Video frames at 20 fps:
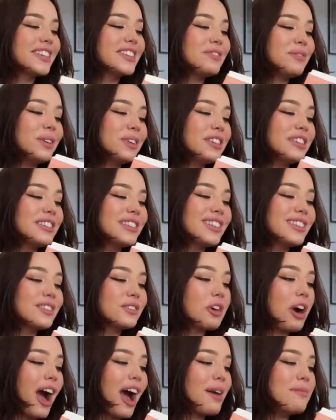This one is
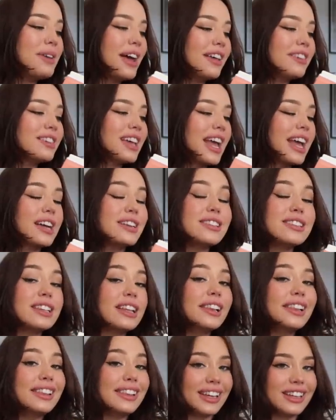described as a
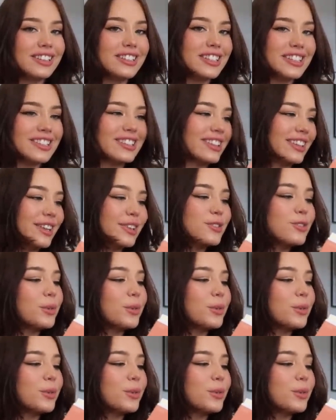deliciously